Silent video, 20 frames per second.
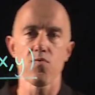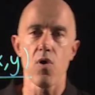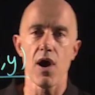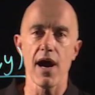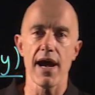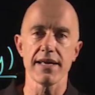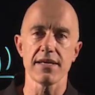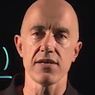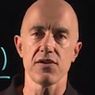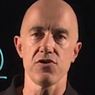
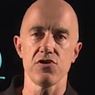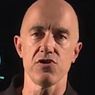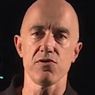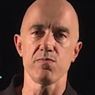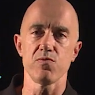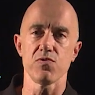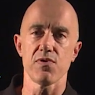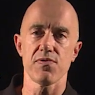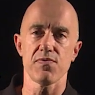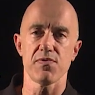y
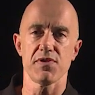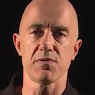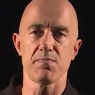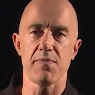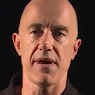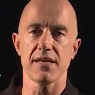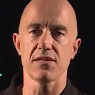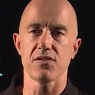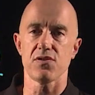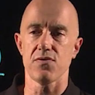cubed with
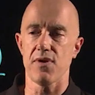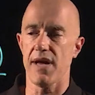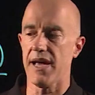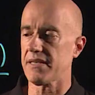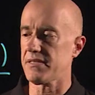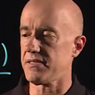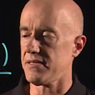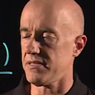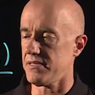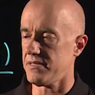respect to
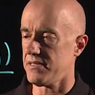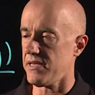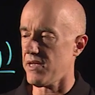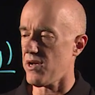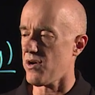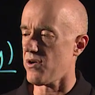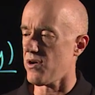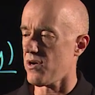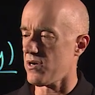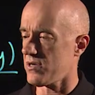x is
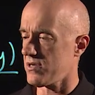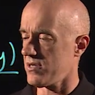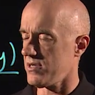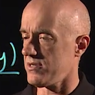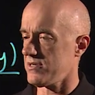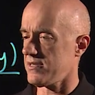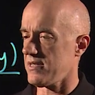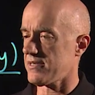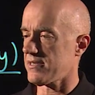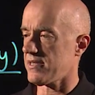0,
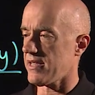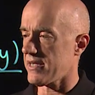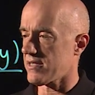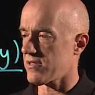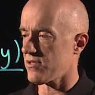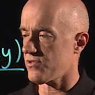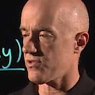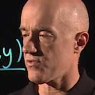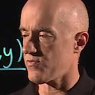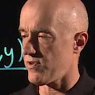because that's like
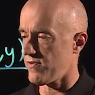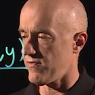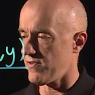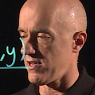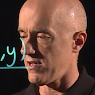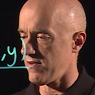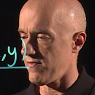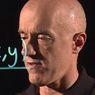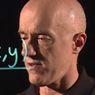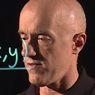the
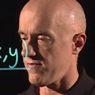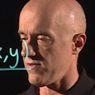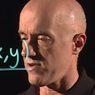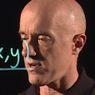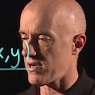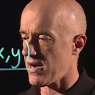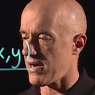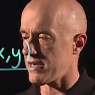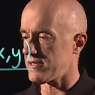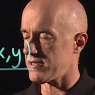derivative of a
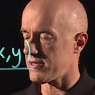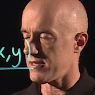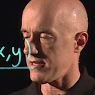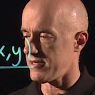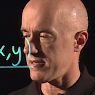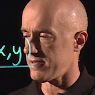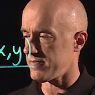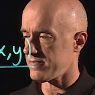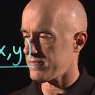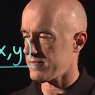
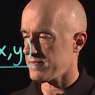constant.